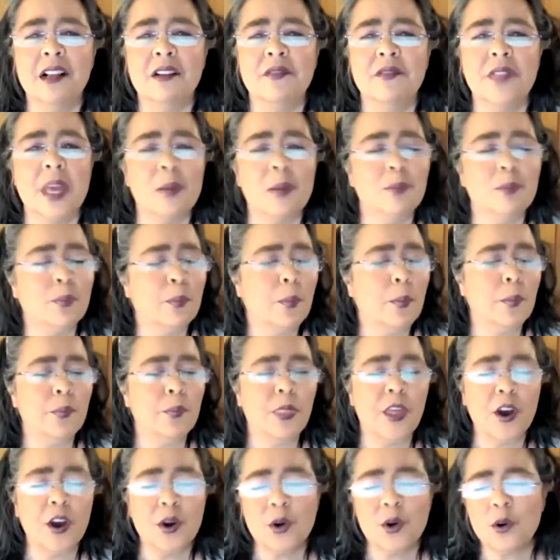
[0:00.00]
that
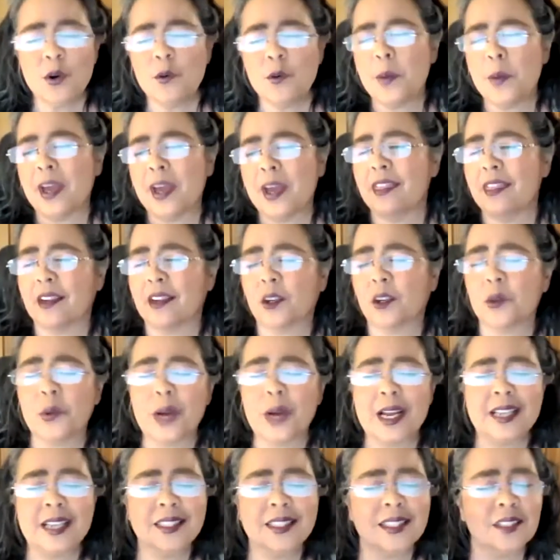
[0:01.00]
though by the
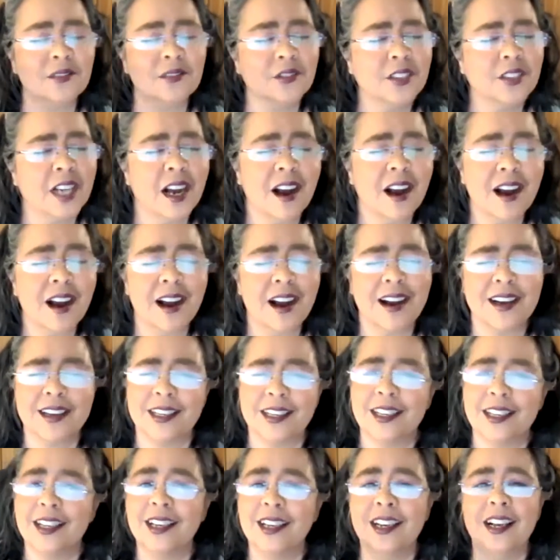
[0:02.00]
grace of
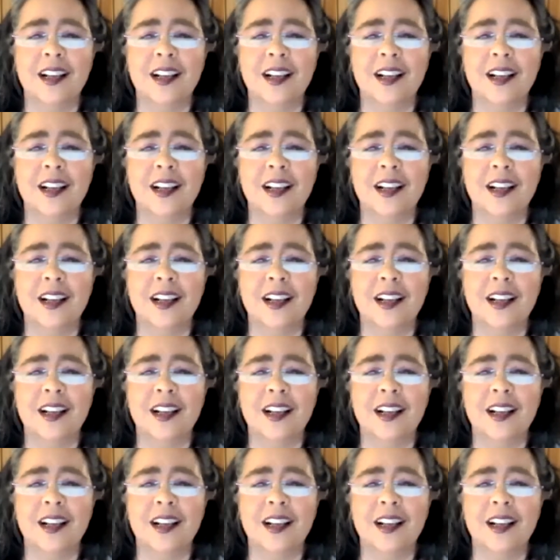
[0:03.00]
God,